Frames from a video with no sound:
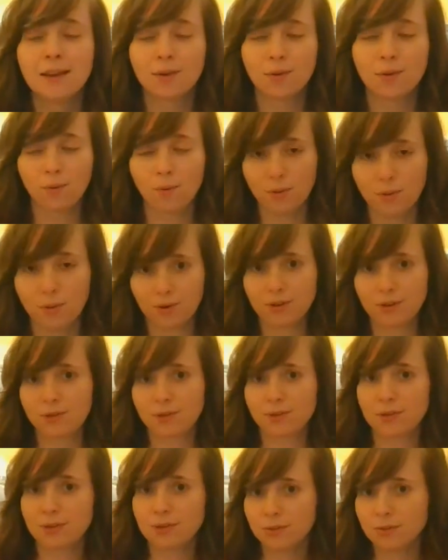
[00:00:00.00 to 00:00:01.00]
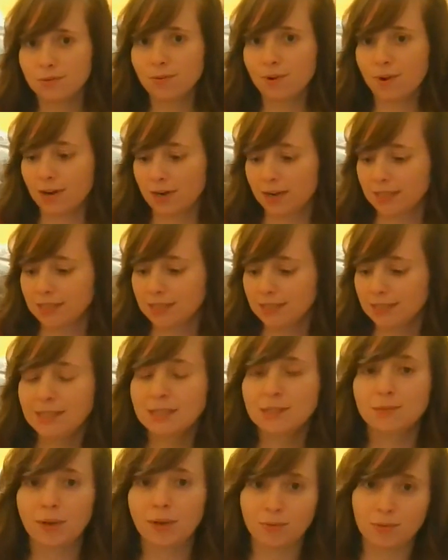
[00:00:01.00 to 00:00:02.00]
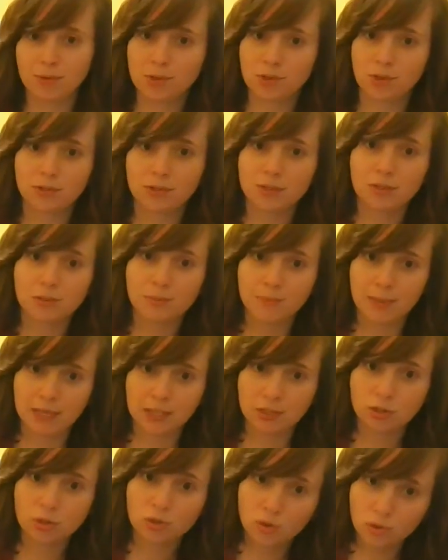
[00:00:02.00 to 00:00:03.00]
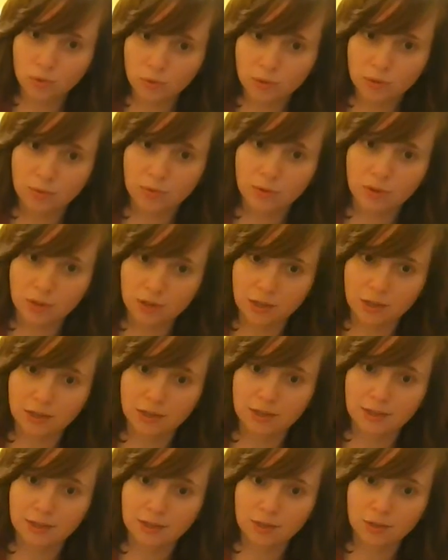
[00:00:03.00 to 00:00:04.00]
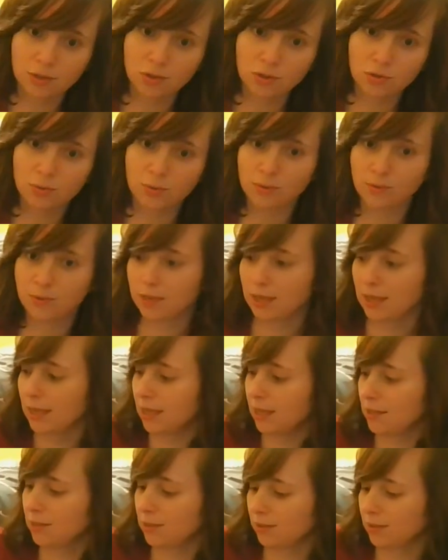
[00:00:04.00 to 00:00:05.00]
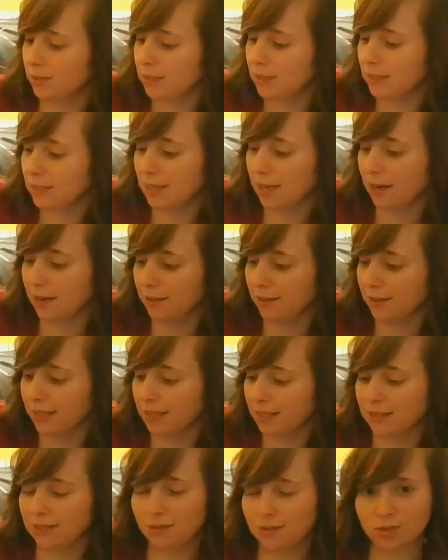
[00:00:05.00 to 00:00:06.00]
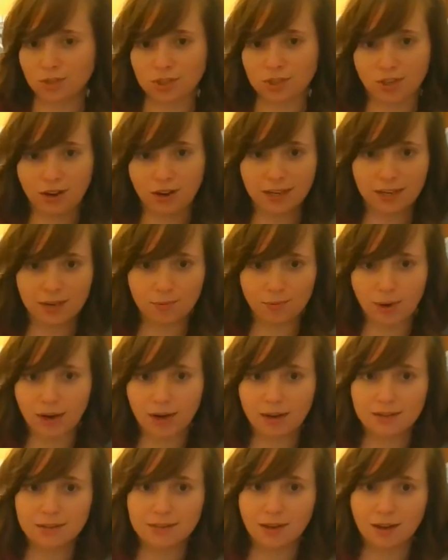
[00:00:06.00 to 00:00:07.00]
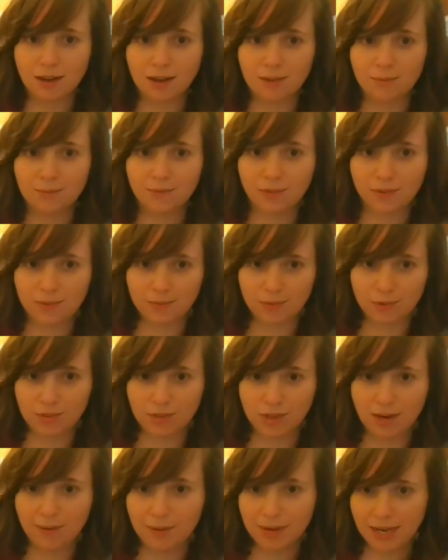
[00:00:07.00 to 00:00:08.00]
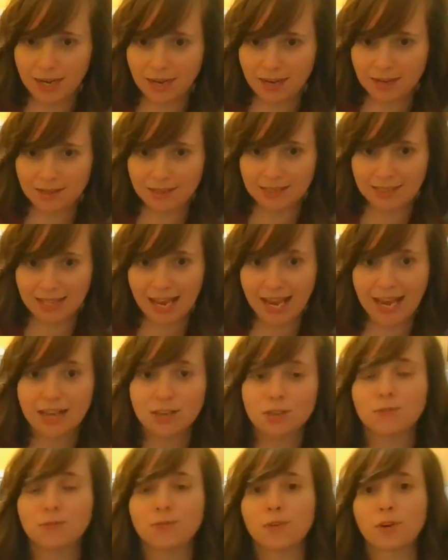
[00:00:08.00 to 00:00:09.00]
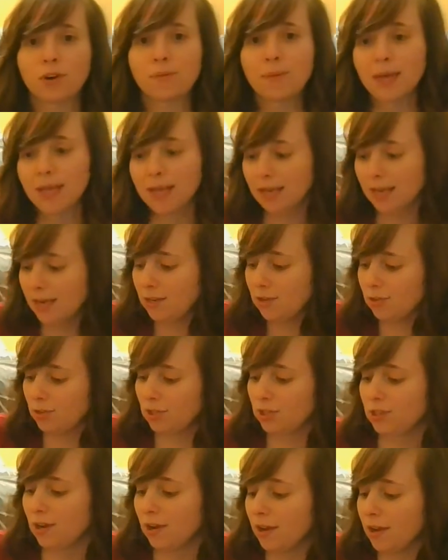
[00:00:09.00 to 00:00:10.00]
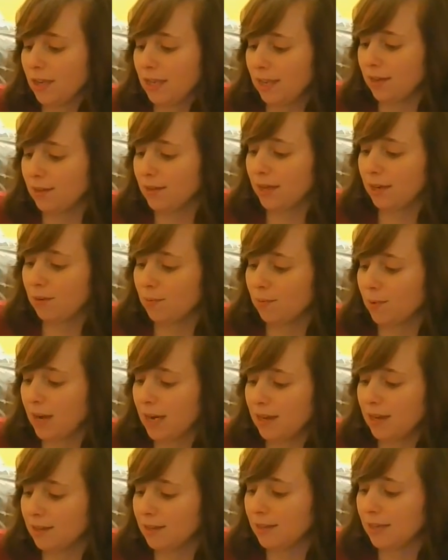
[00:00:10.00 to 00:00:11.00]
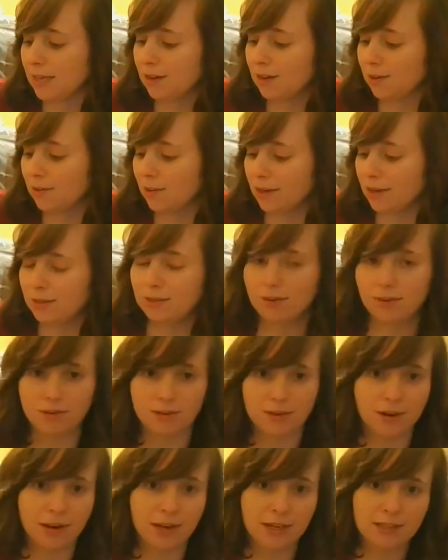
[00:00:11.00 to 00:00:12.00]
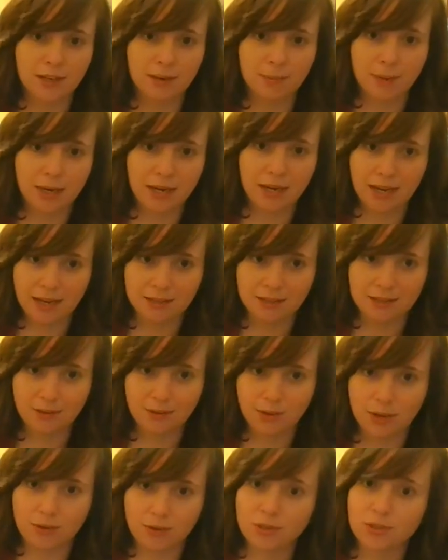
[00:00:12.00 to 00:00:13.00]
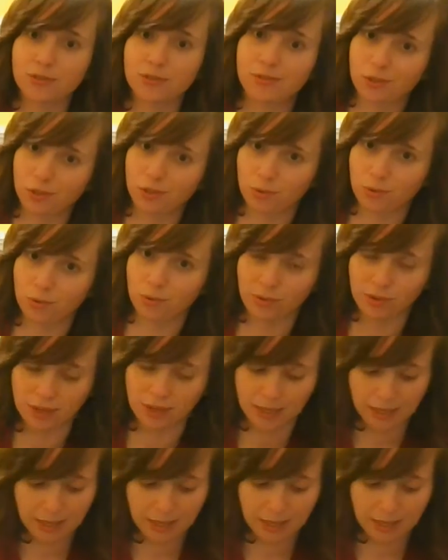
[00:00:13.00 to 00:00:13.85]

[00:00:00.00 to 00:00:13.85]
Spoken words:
Or you can do honest this way, which also means truth. So this is kind of like you're sawing it right on top from your dominant hand in the H form, and you're sawing it like right here on your non-dominant hand down here, so truth.